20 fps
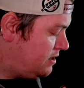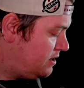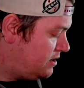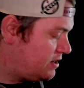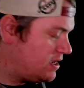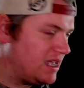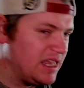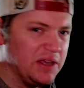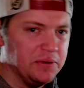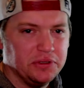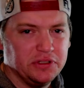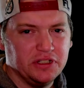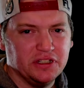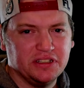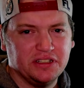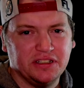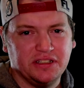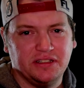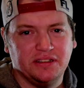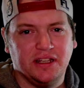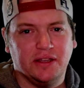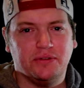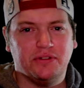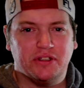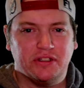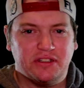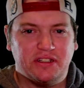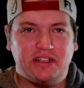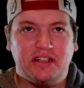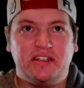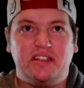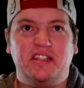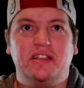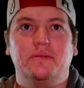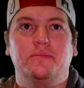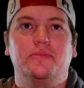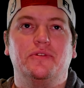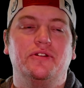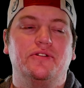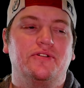yeah, that was just an
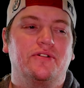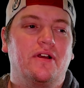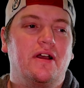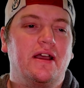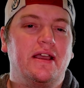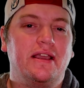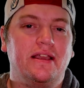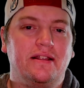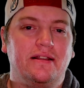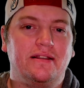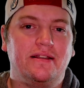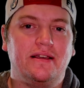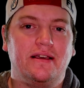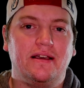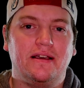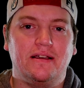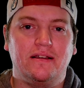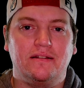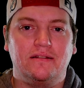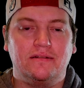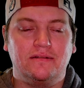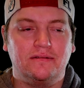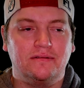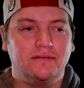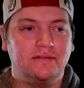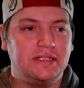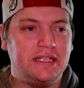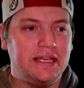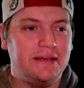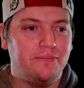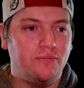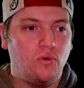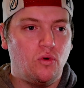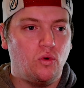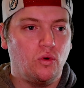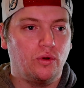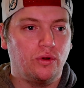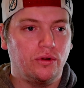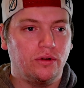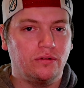attempt to try and get
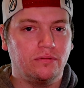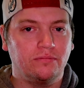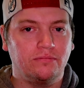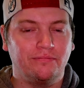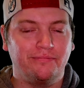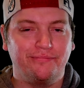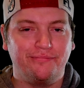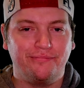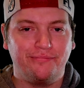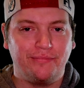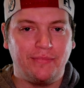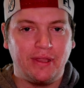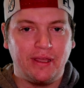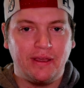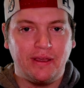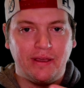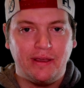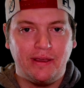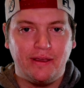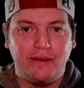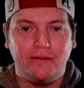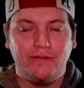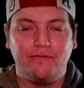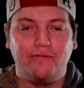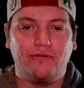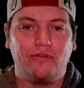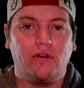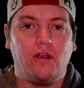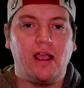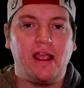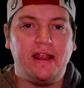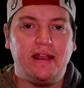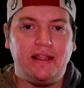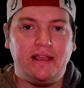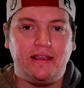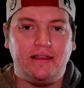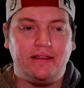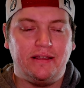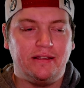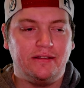more variety
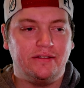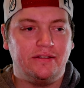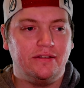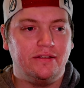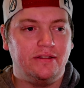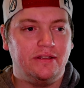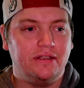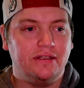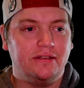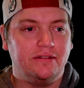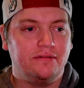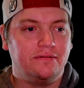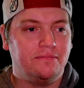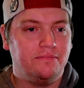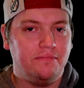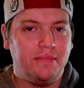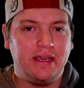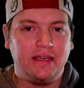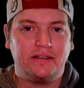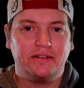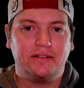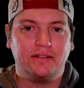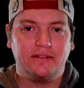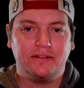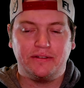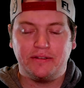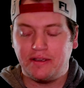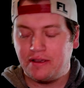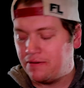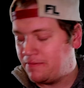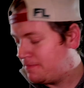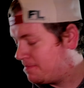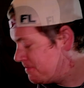into the mix. So